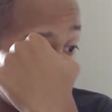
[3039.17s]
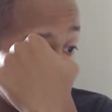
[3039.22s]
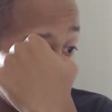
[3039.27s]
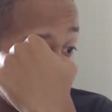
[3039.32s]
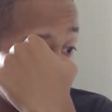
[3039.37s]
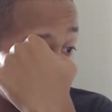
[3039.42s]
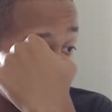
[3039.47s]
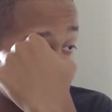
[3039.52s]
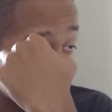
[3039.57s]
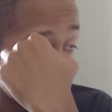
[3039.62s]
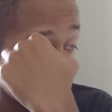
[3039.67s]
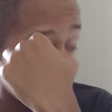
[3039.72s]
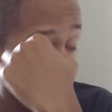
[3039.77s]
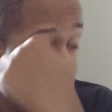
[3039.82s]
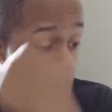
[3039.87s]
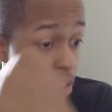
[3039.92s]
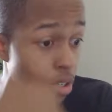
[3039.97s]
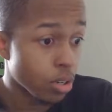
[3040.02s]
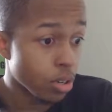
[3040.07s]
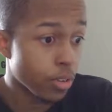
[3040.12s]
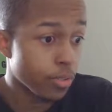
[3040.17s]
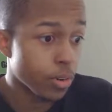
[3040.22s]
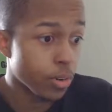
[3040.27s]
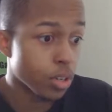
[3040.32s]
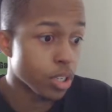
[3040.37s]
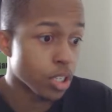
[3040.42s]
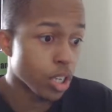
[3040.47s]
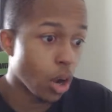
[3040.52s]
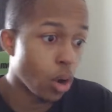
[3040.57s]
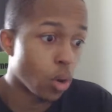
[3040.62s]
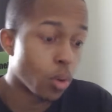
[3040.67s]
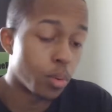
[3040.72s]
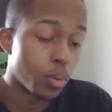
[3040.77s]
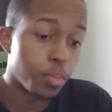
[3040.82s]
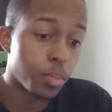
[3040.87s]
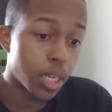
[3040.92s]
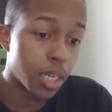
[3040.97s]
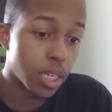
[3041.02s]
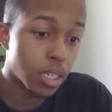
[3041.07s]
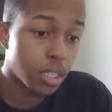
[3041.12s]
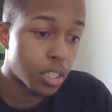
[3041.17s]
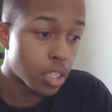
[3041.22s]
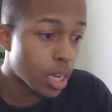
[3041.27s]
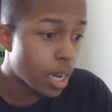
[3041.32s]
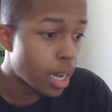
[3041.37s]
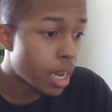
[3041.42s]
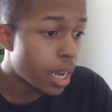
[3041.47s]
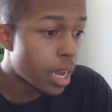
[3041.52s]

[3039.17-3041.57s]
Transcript: using CP0 for his own means.